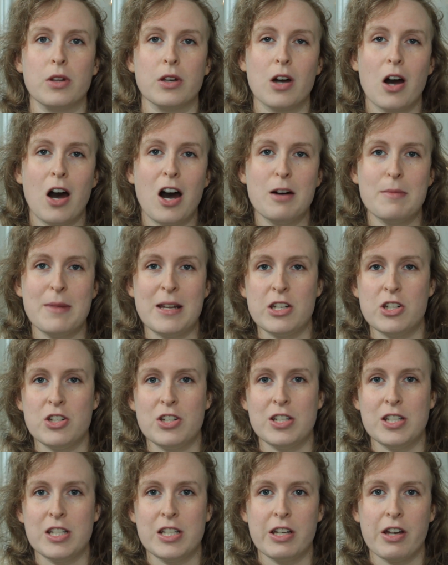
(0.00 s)
the calm
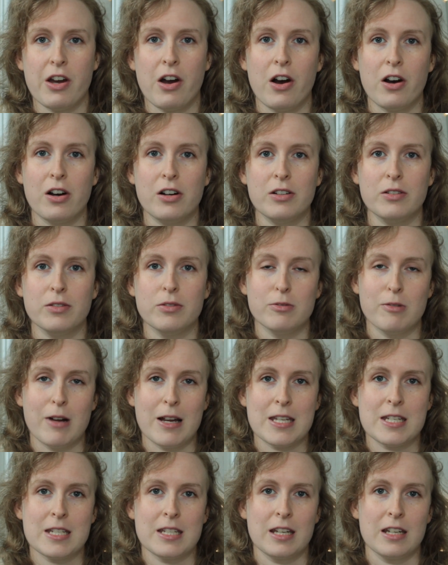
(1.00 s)
energy of
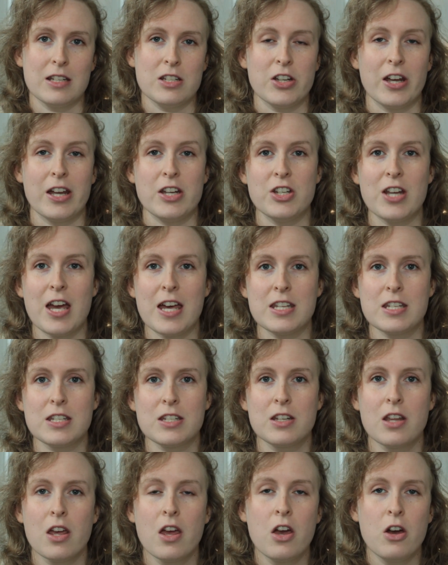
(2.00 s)
rest and
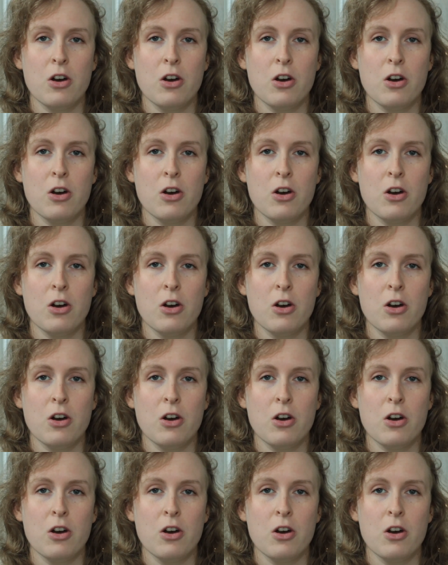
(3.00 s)
digest,